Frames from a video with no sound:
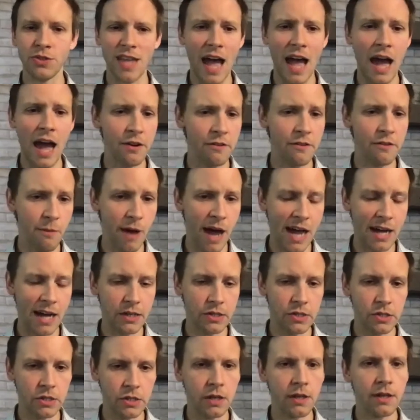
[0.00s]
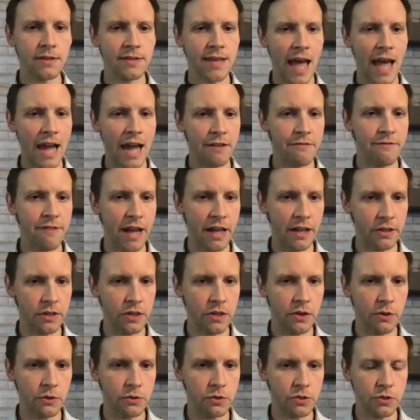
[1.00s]
out of the box to add
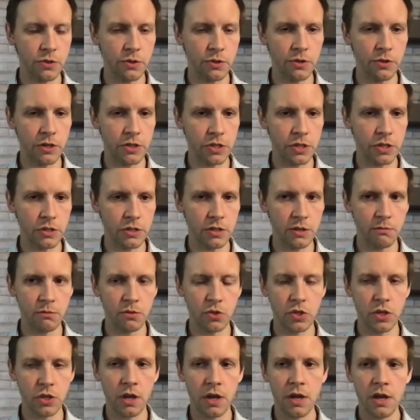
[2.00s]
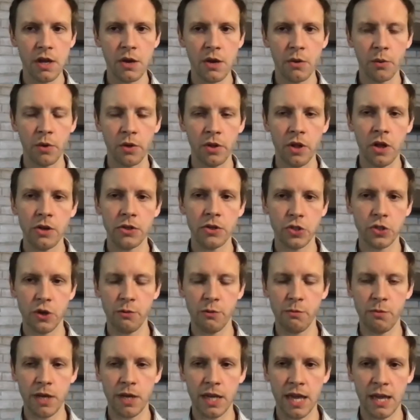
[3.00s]
value to their systems, while also
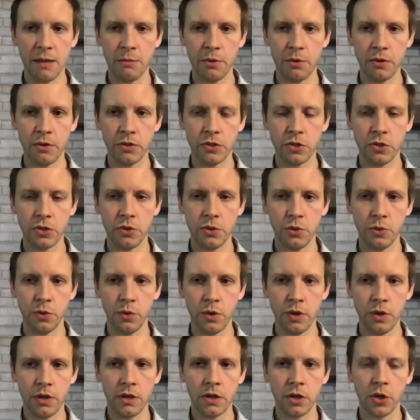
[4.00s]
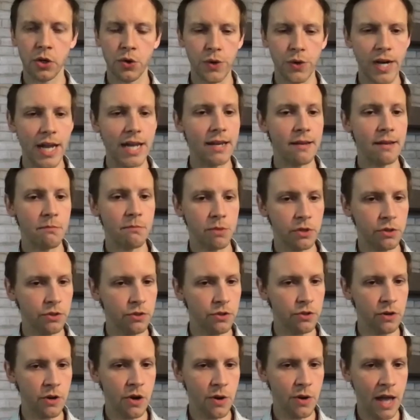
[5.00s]
being able to create and build
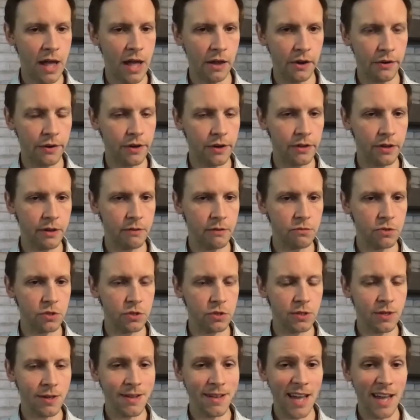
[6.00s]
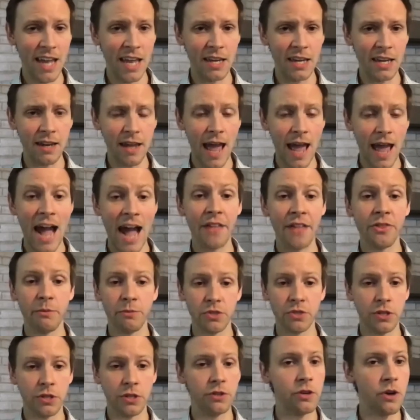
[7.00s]
their own algorithms and add them
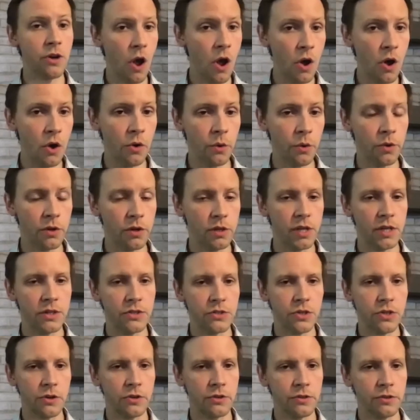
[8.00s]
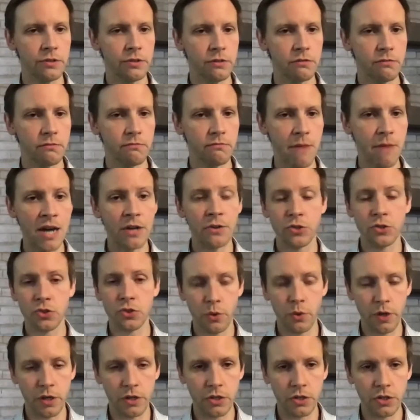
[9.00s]
to their own internal model
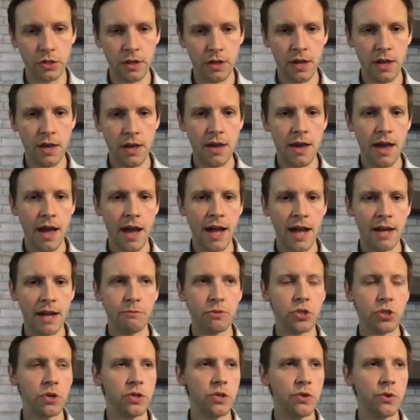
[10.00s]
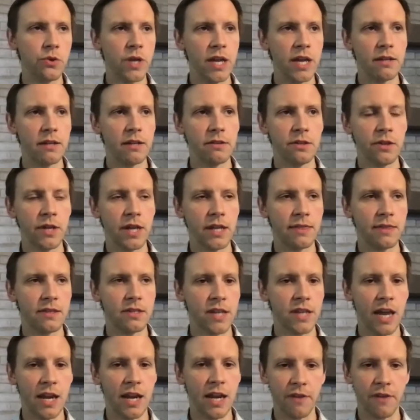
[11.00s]
stores. So you get this
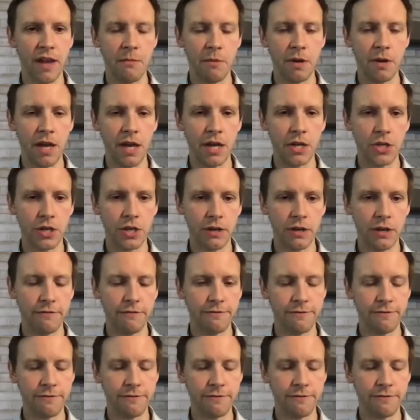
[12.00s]
kind of combination of